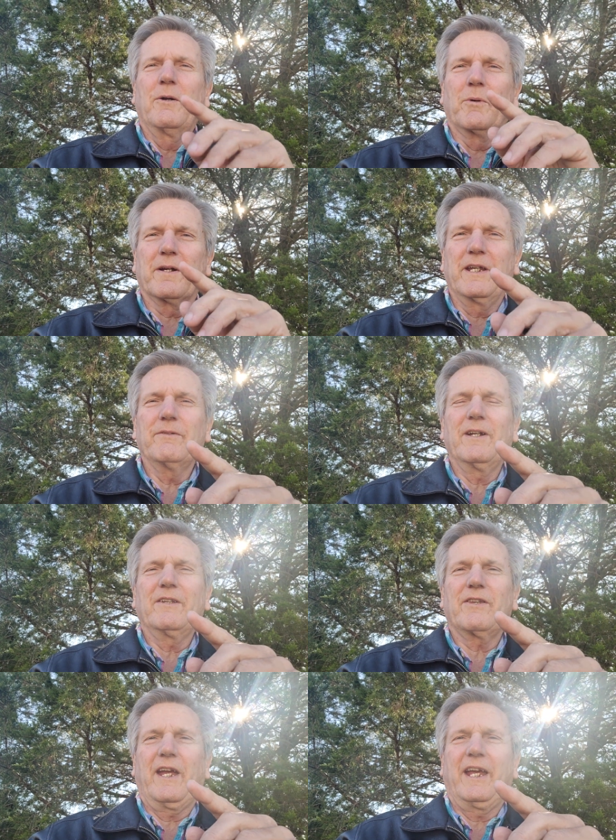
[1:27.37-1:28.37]
We're giving
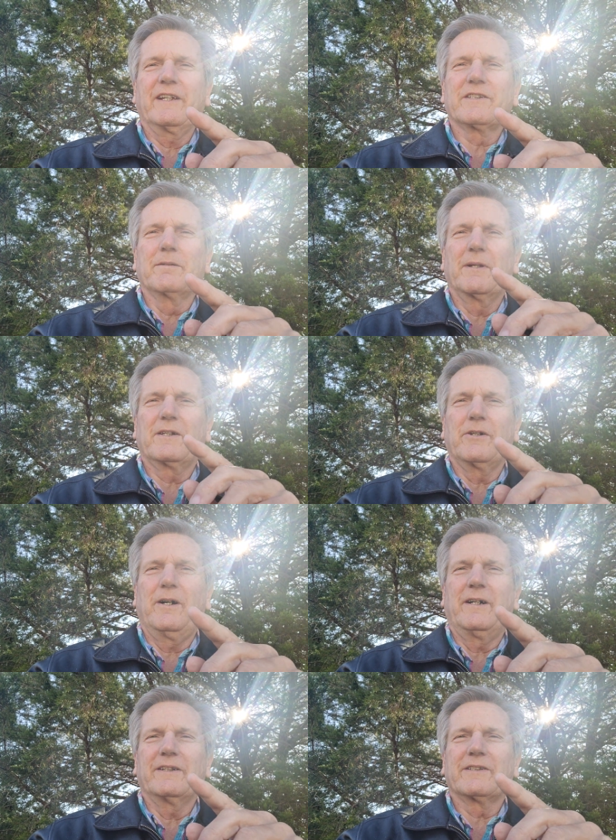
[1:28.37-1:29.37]
thanks
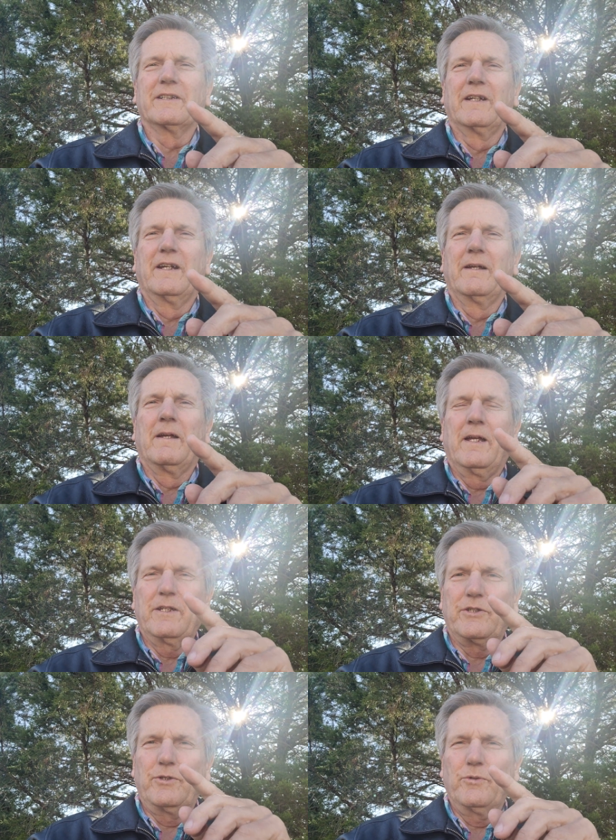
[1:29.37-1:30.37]
because
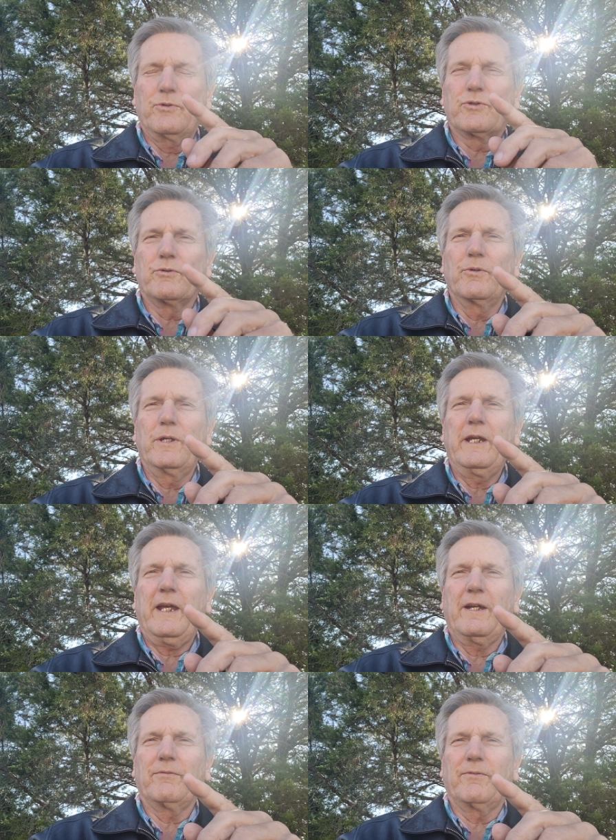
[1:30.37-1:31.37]
you truly
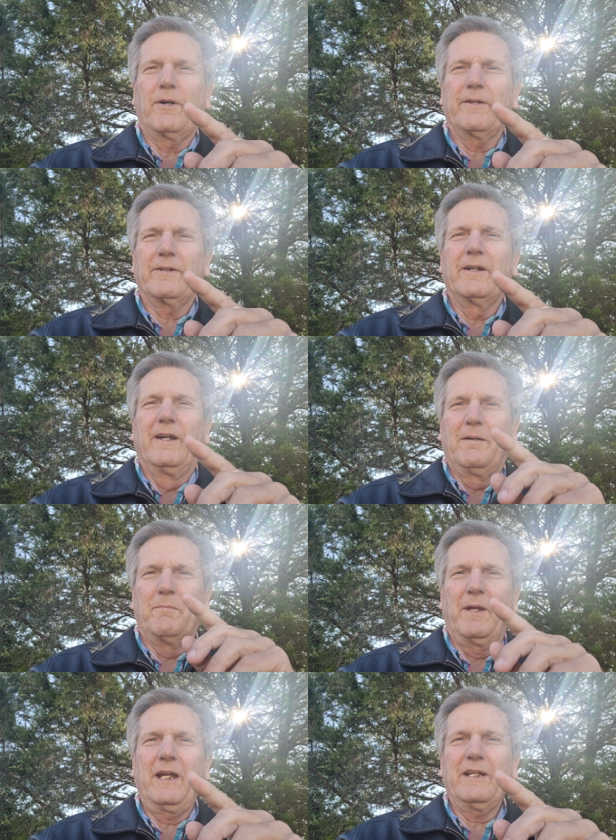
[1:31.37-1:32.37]
have, Father,
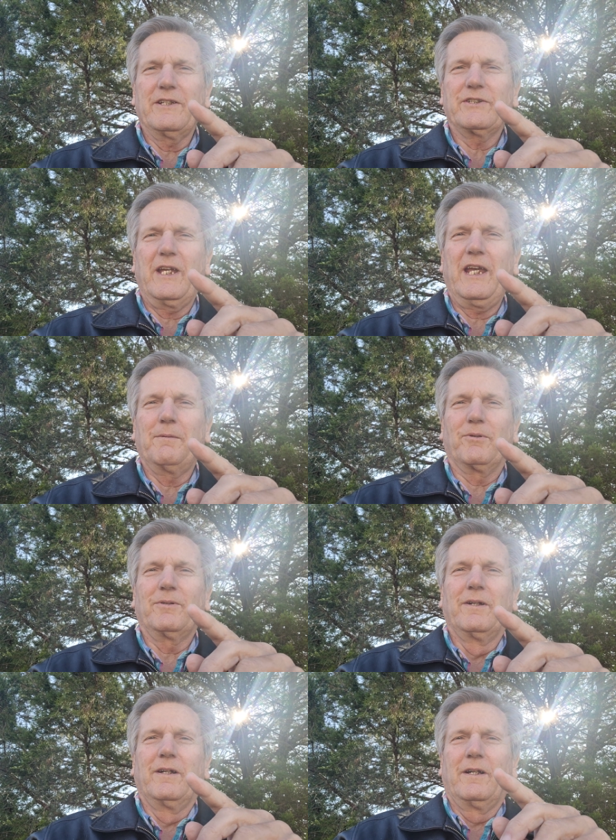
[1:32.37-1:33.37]
made us
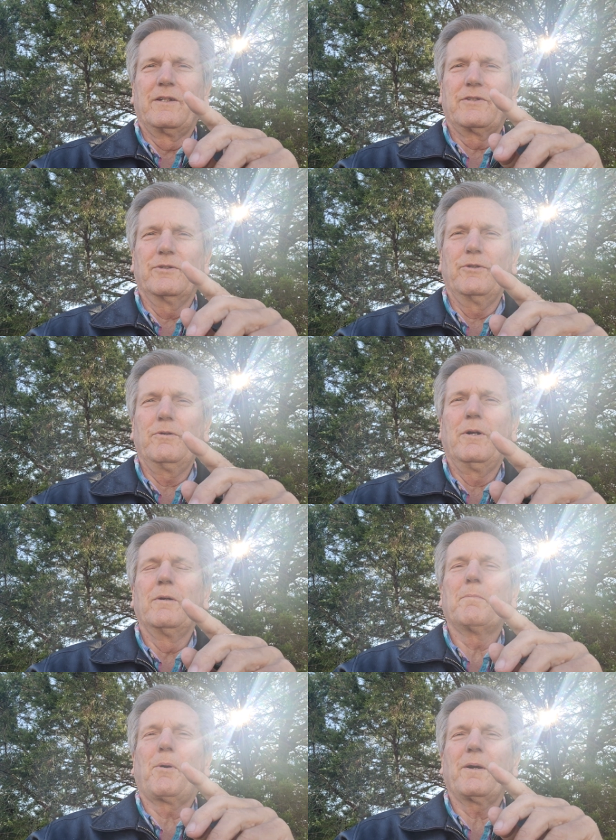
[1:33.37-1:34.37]
able to
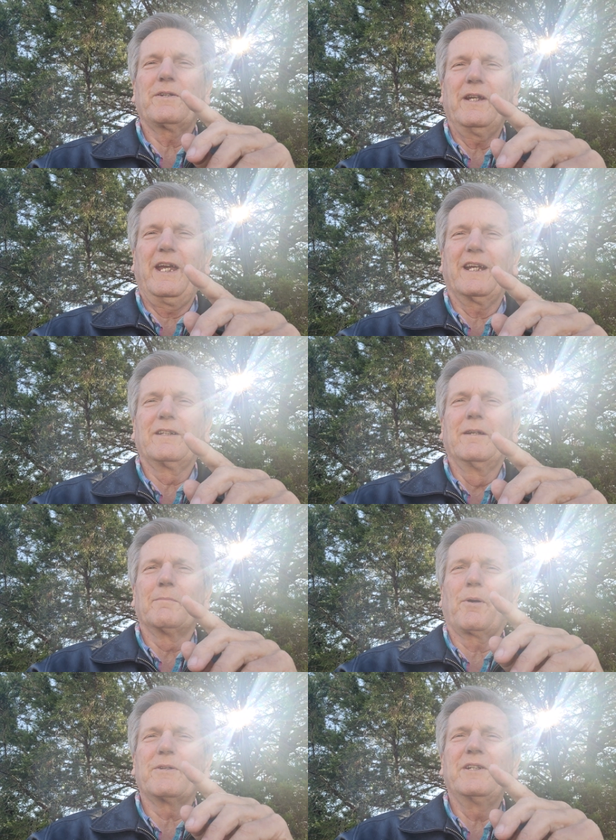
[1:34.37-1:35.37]
partake,
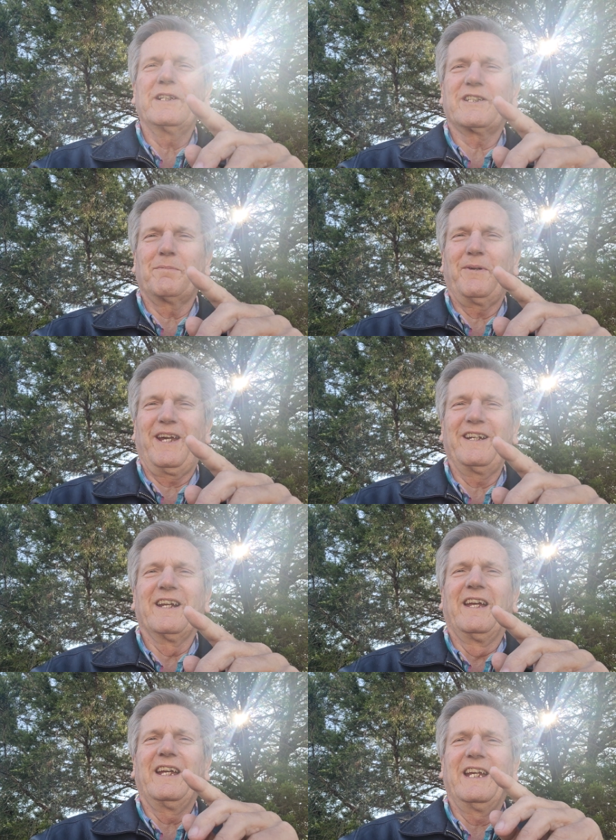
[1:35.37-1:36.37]
participate
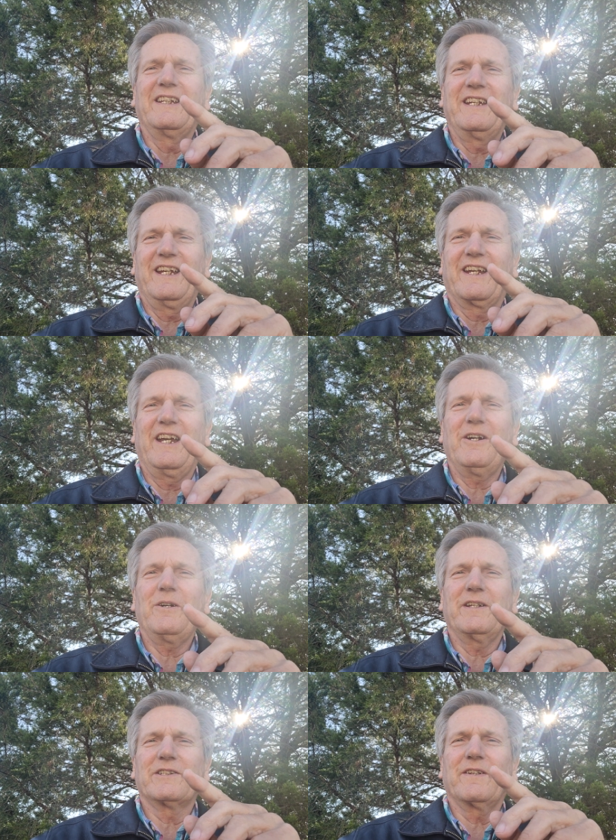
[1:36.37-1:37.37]
in the
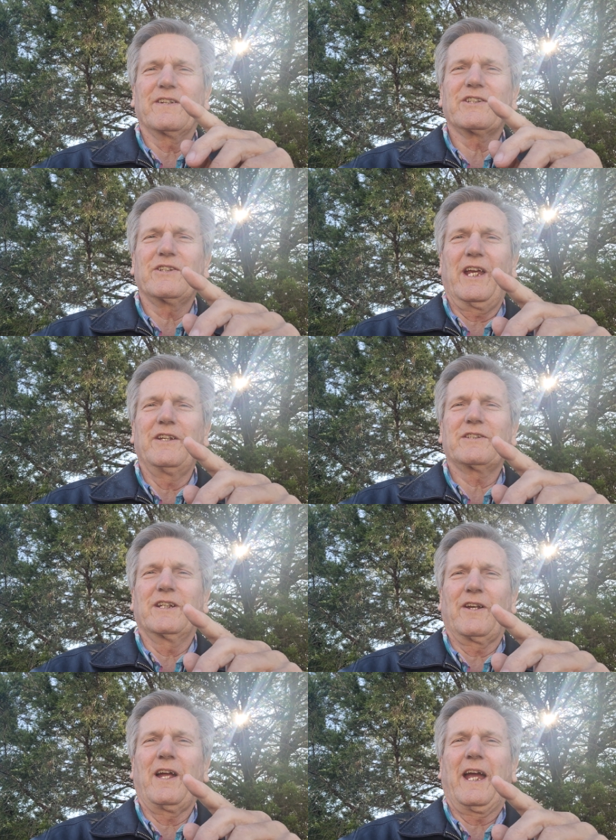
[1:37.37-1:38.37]
inheritance of the saints
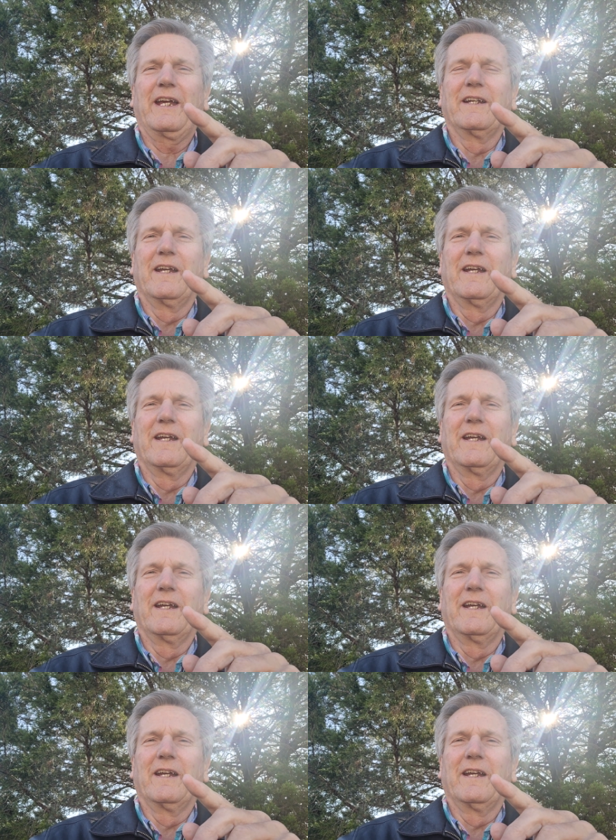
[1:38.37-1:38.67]
in light.